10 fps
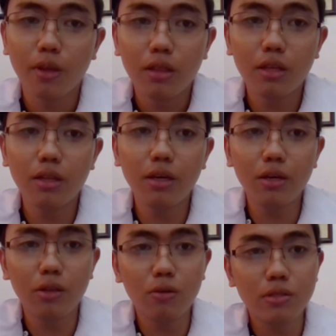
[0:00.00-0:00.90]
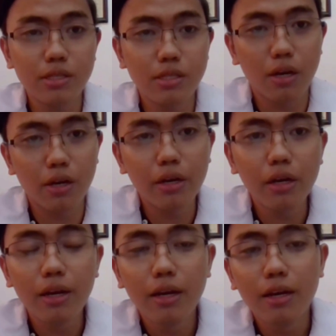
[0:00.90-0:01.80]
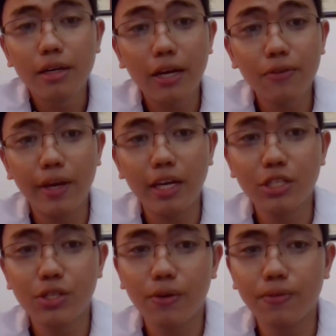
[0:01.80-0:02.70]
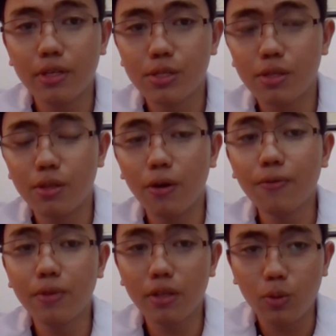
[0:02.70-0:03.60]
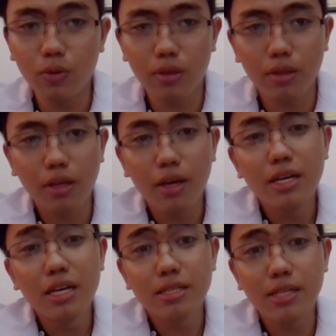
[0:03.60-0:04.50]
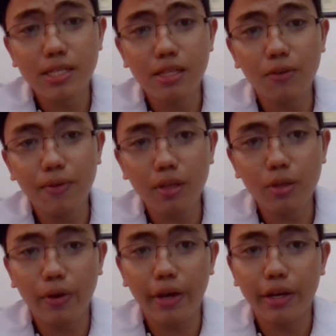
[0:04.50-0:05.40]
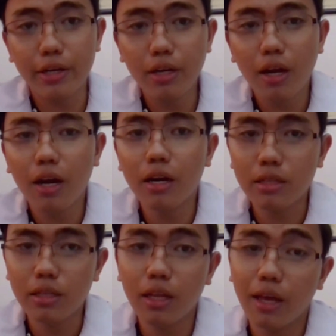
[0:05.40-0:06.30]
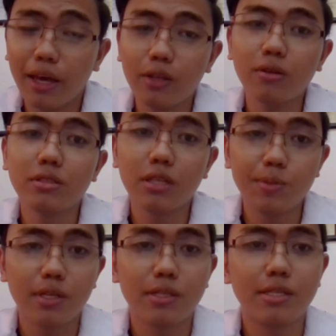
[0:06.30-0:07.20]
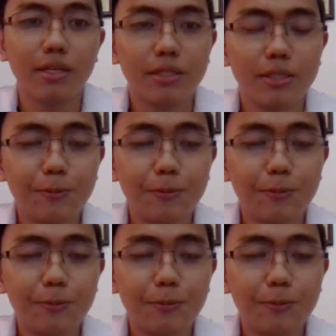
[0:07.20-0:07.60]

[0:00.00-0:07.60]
The diagnoses are rough edge of the tooth, sensitivity to air, hot, and cold substances.